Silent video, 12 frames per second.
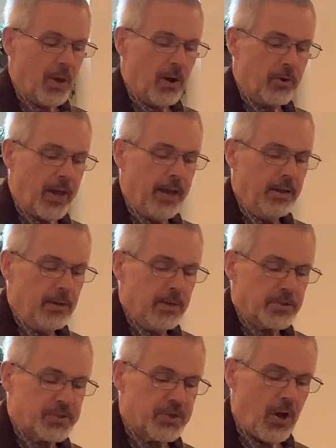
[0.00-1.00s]
Okay,
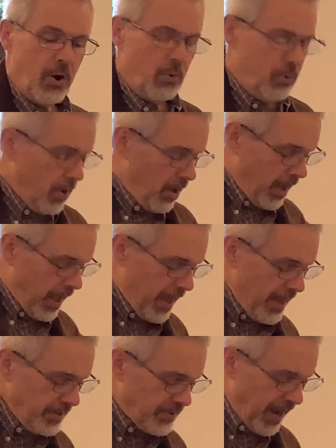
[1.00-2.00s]
so
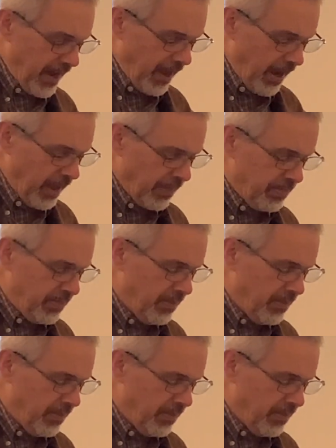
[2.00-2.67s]
he's uh,